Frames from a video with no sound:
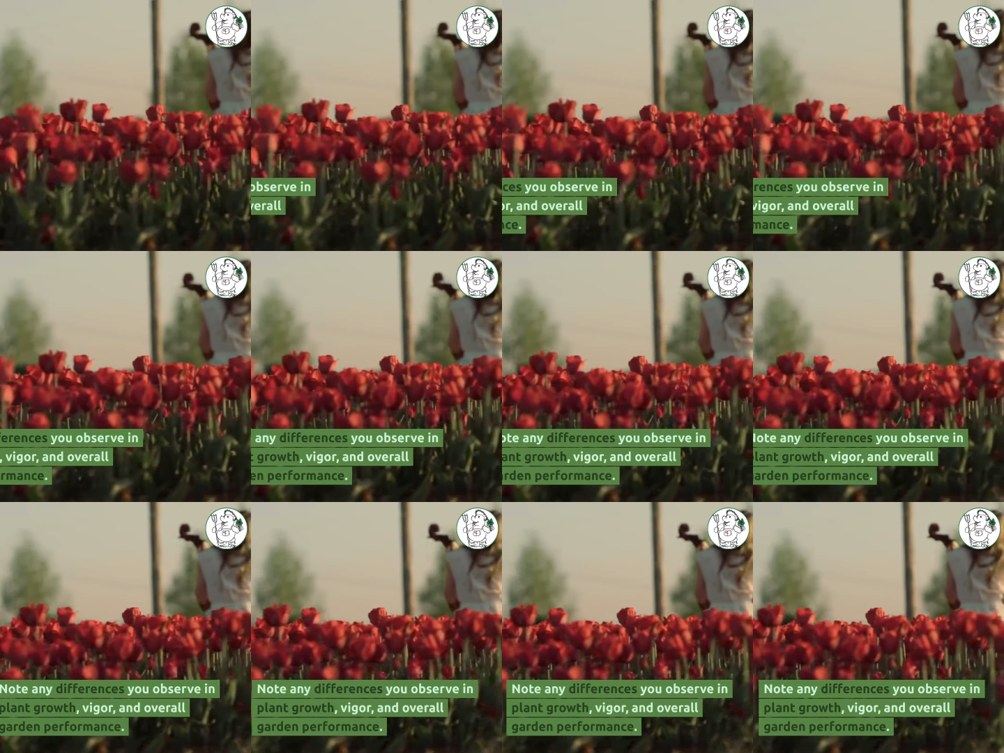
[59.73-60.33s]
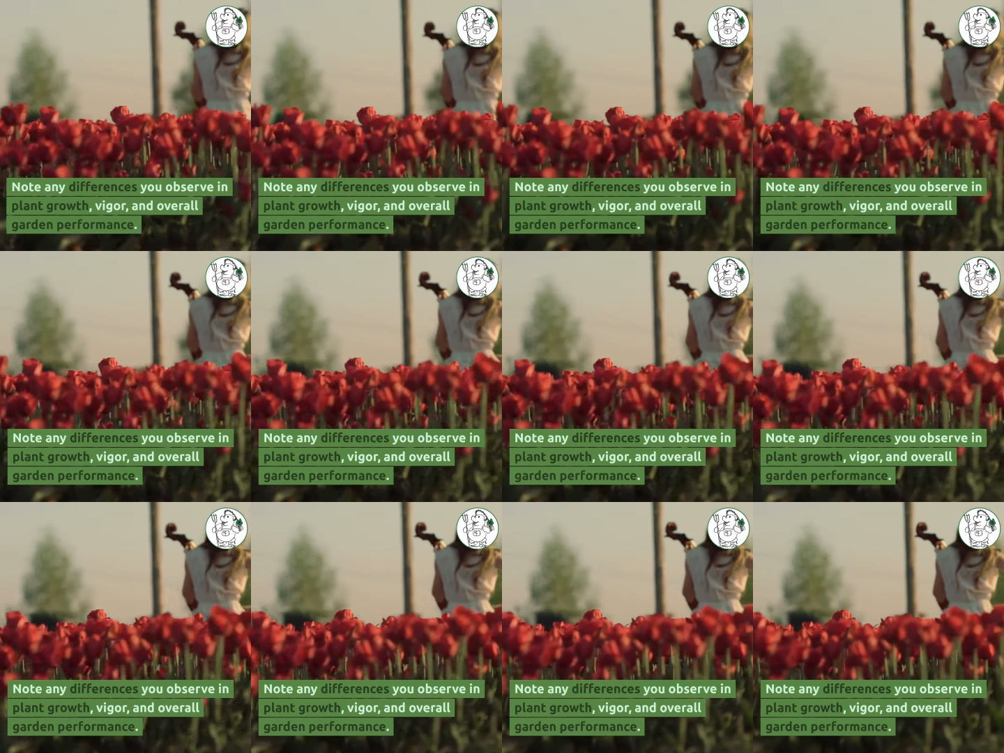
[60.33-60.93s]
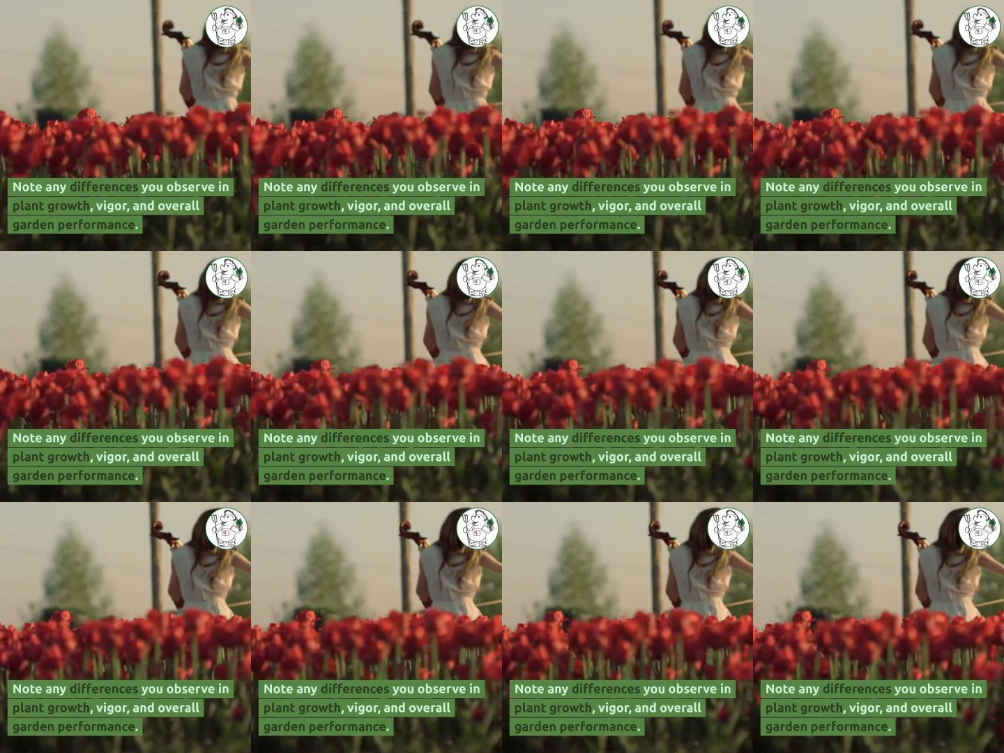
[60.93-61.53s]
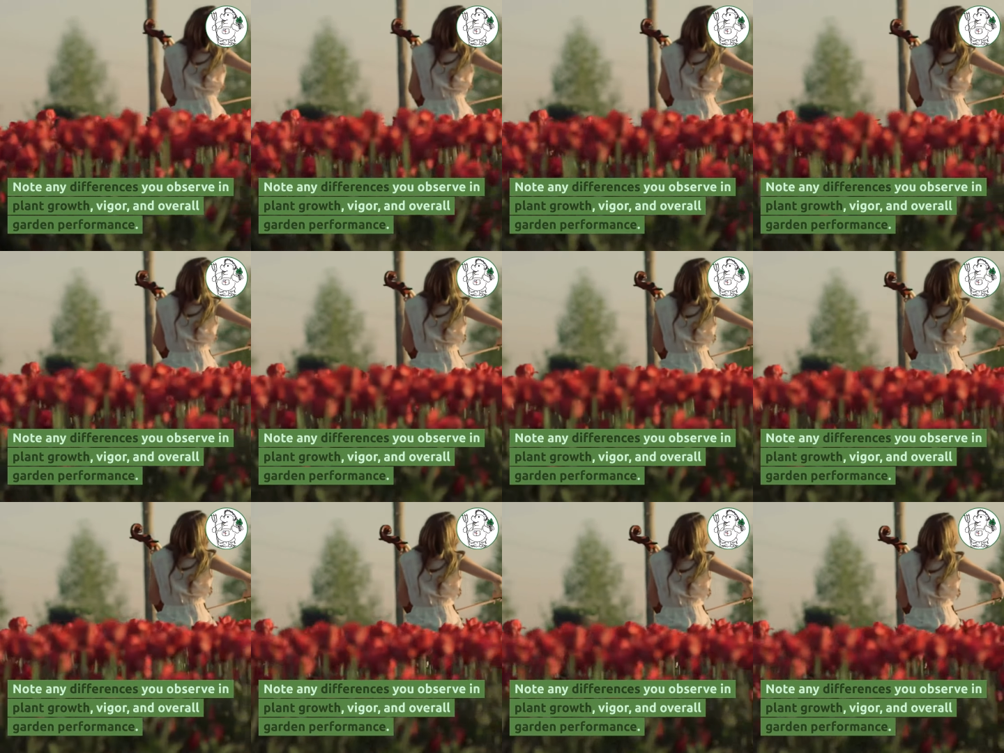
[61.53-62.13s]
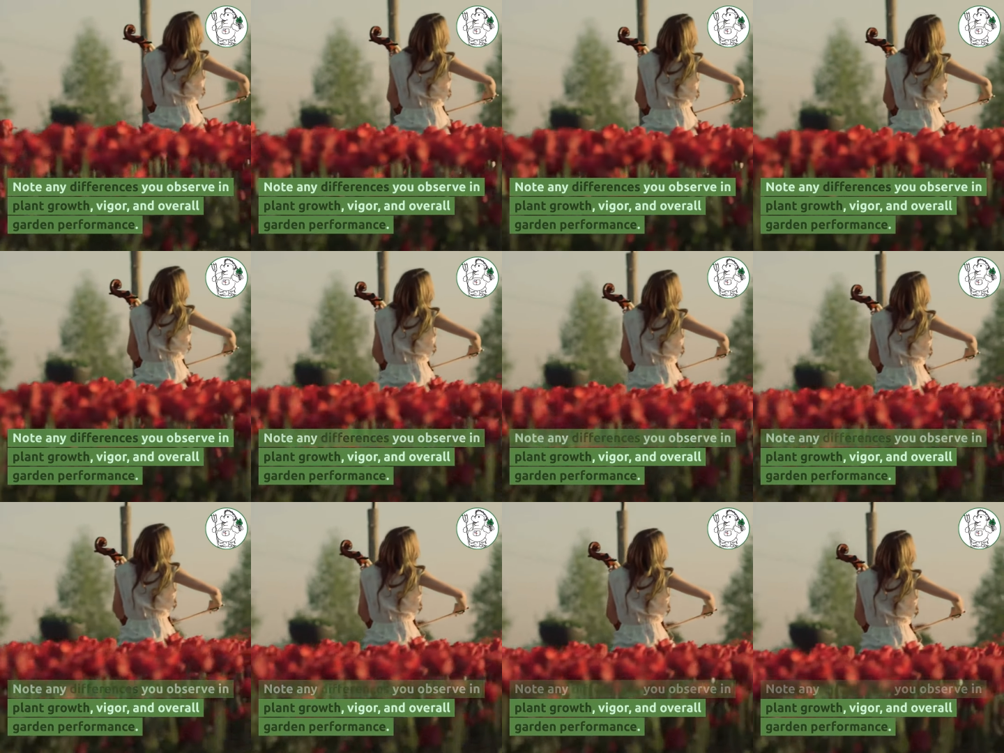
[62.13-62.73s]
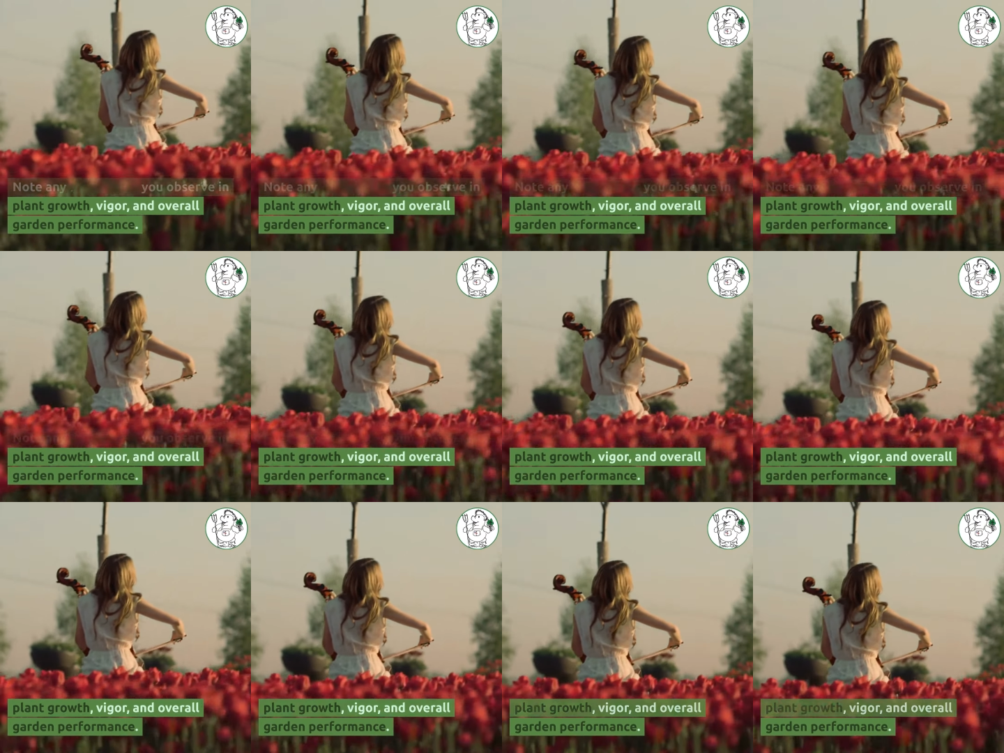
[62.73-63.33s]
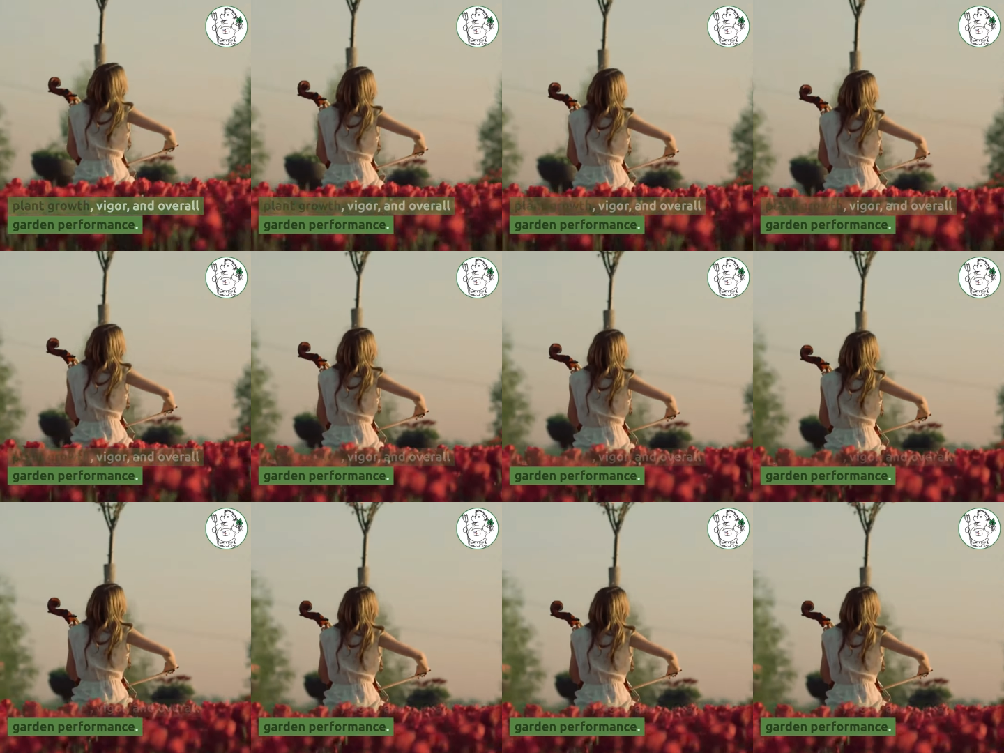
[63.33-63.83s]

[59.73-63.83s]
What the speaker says: [unreadable: no face in view]